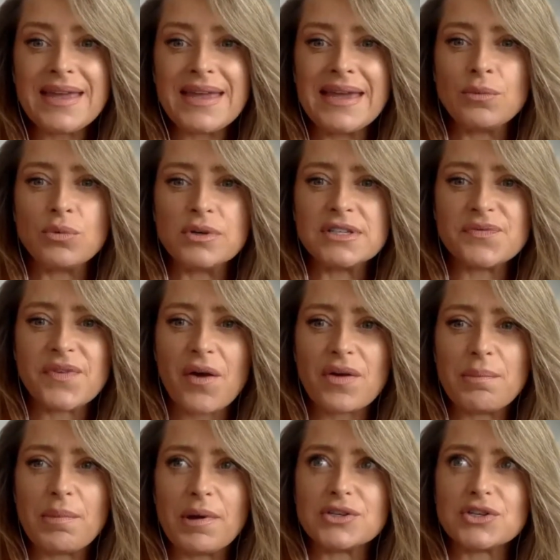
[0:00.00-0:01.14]
it was very
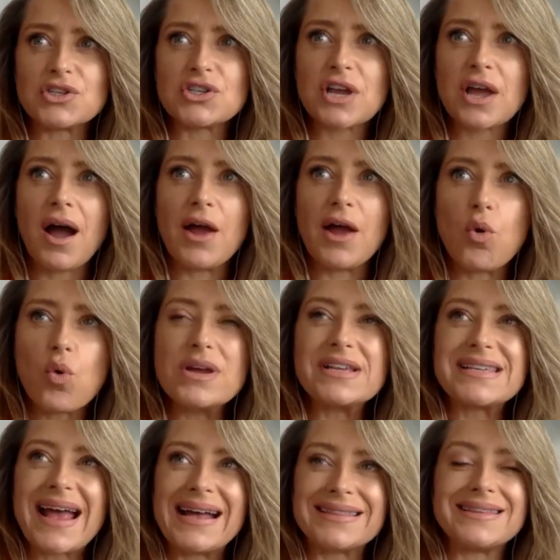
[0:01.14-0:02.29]
much i always
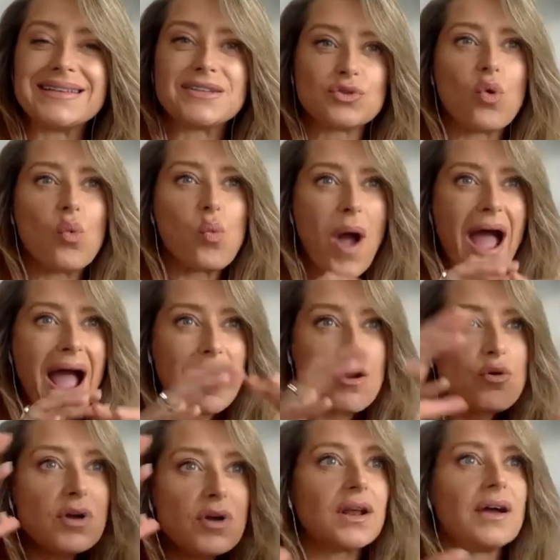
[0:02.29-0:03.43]
had this thought how
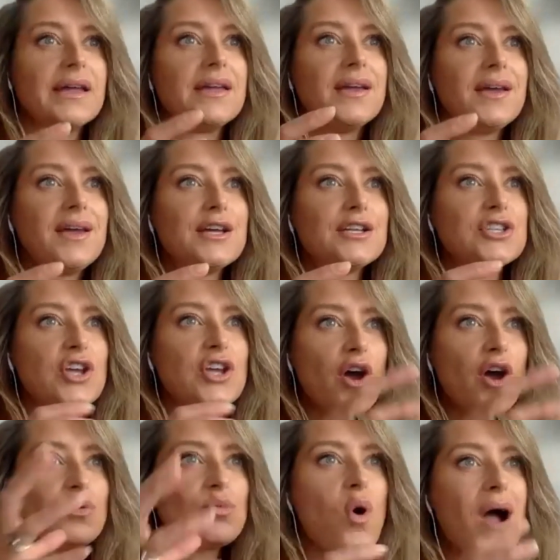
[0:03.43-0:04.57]
can i
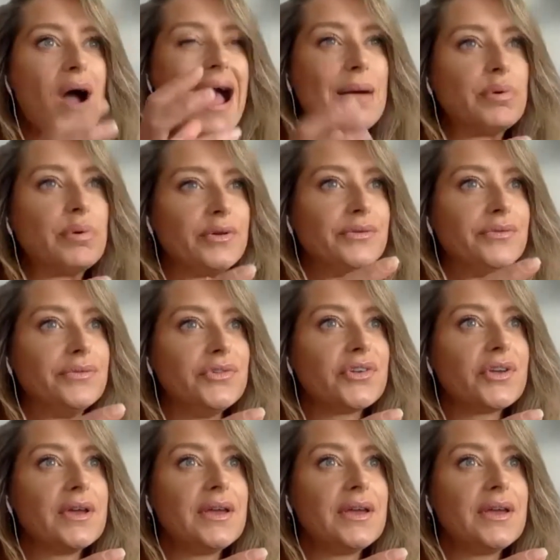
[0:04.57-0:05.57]
turn what happened